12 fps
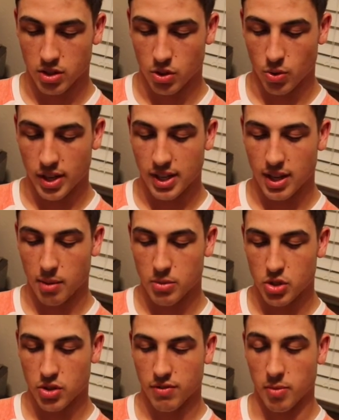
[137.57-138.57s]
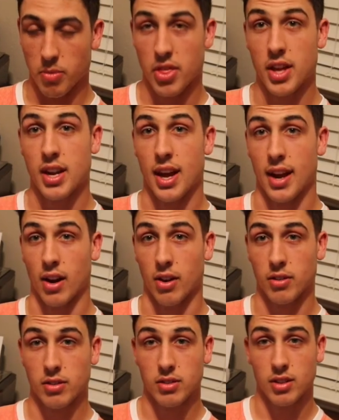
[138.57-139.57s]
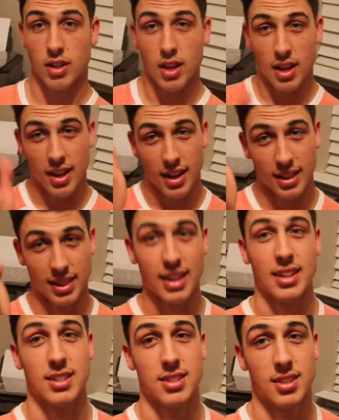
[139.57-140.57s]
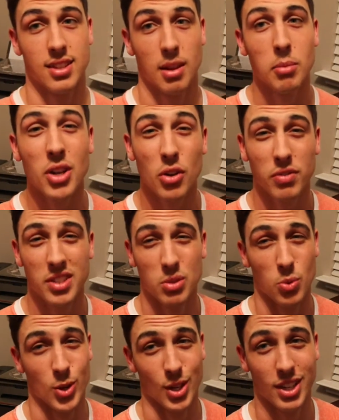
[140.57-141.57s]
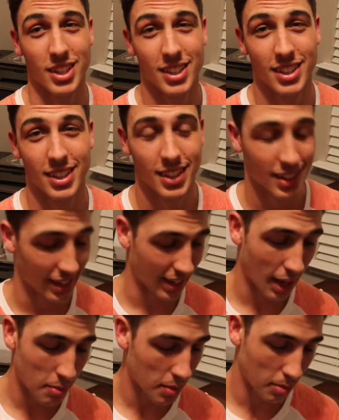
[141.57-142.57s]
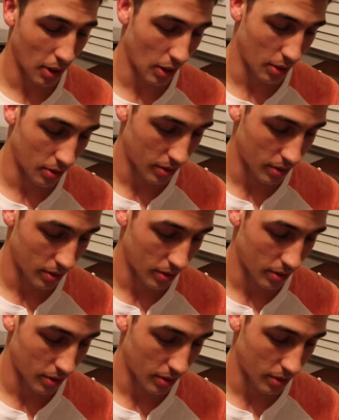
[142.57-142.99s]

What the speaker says: Creating Chemistry from Thin Air. And ladies, let me know if these work. Like, comment below.